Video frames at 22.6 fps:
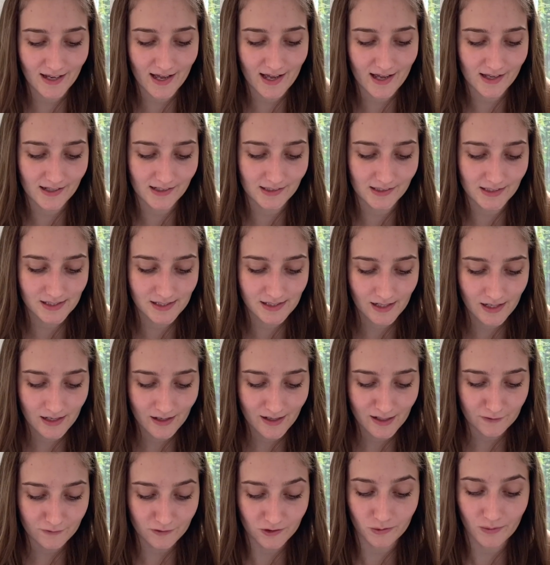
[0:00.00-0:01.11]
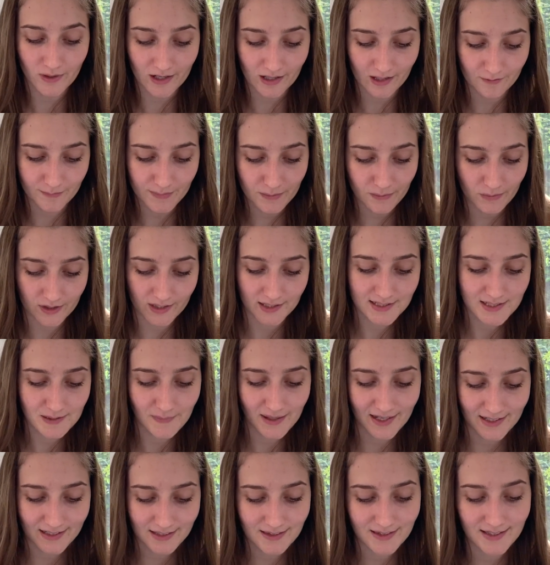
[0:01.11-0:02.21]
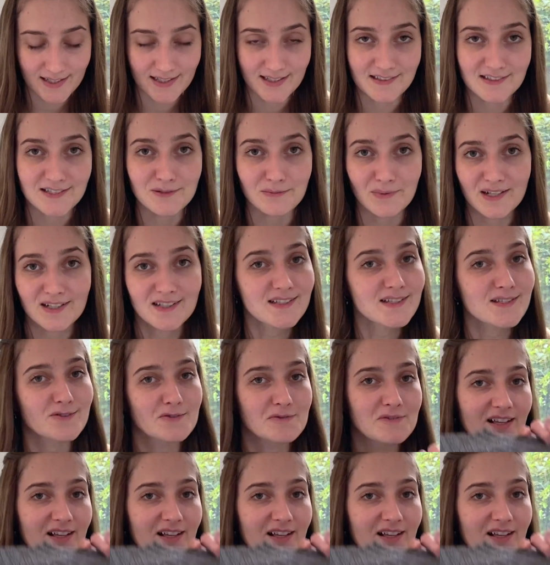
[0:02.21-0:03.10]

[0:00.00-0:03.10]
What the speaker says: and for a while I've been wanting to make the sweater, so I'm